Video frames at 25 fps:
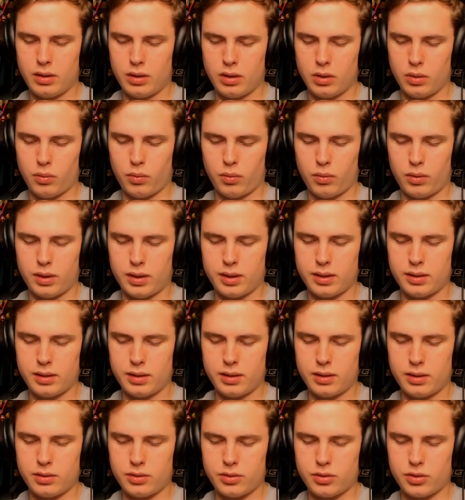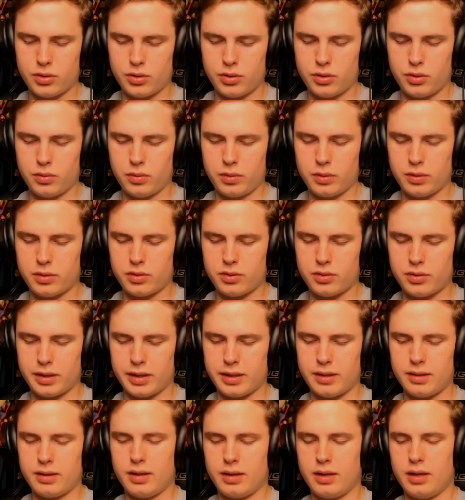1, 2,
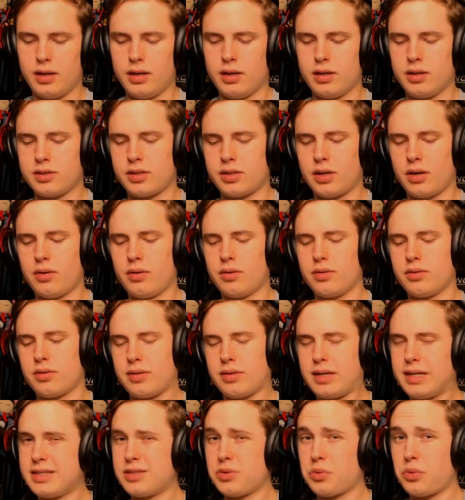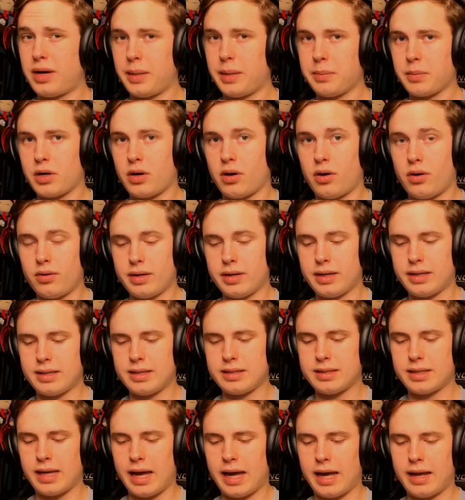3. So the reason why I'm calling
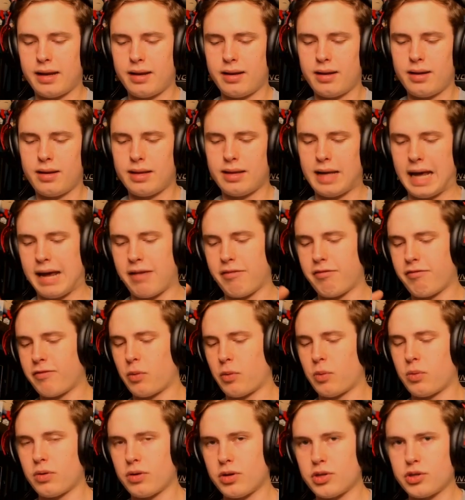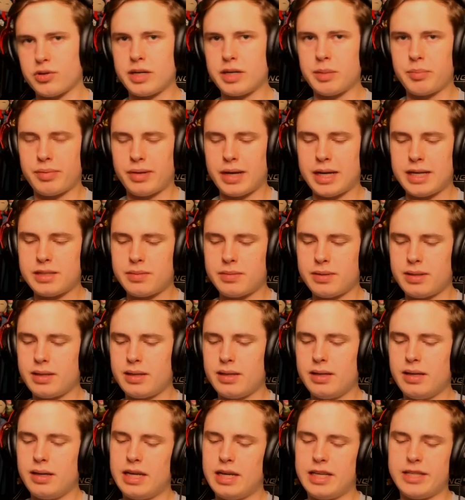this cannon a 4-3 placement
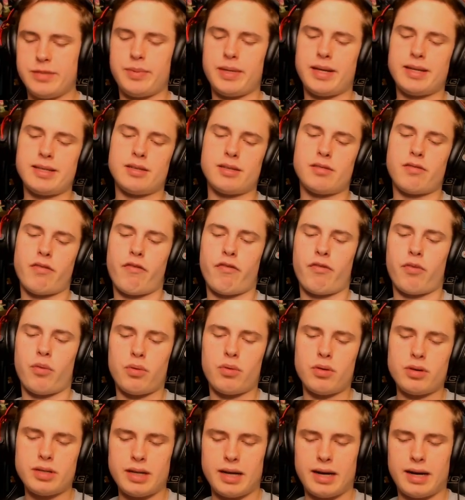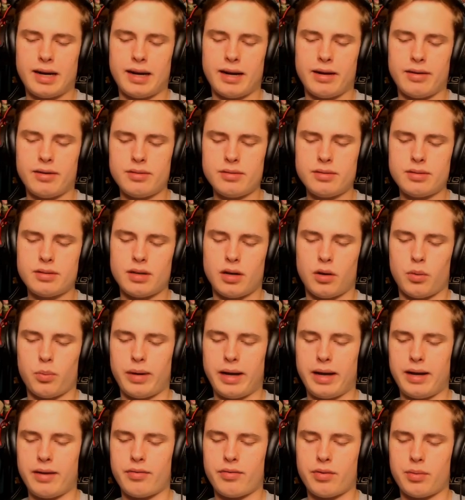is because it's 4 tiles
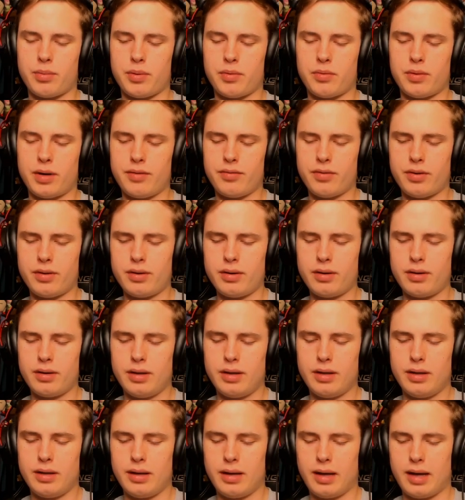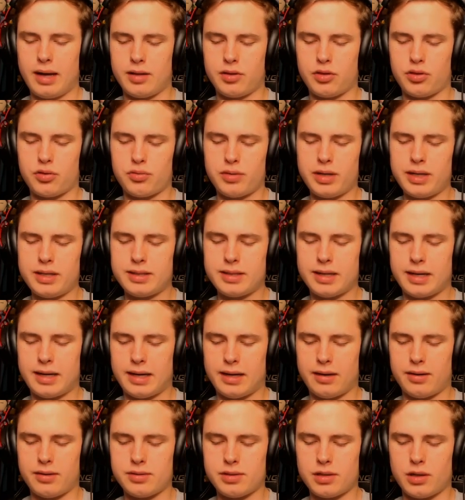away from the river and 3
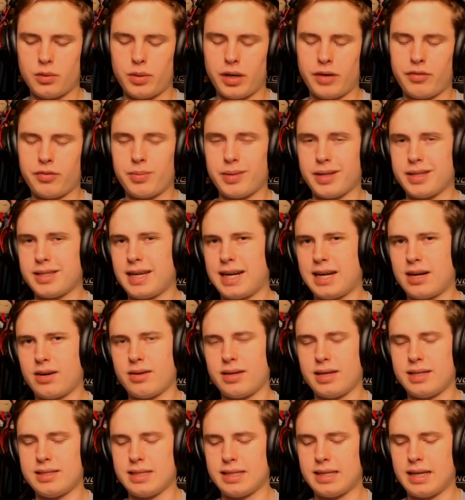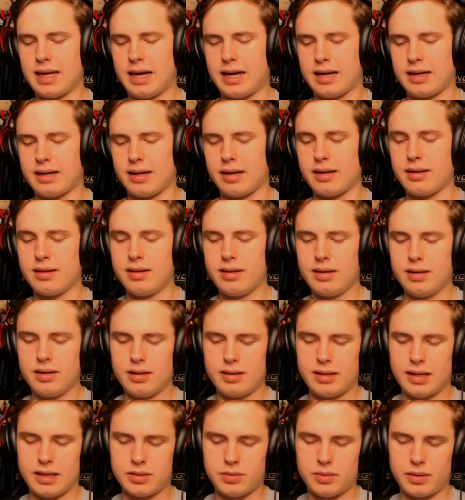tiles away from the tower that he's attacking.
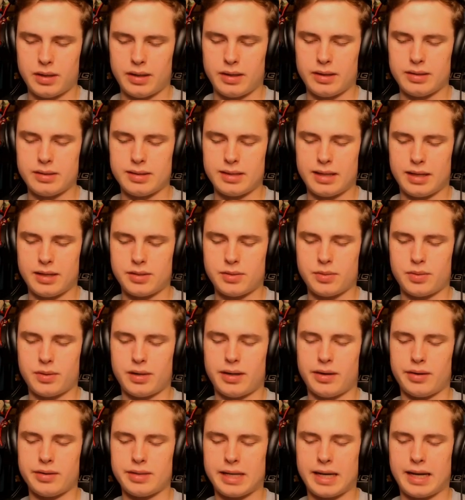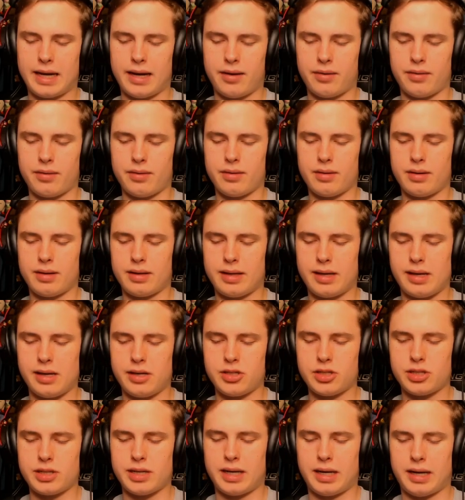That's what I was counting,
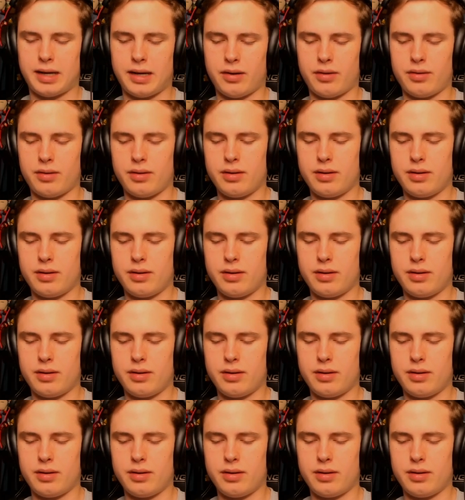each tile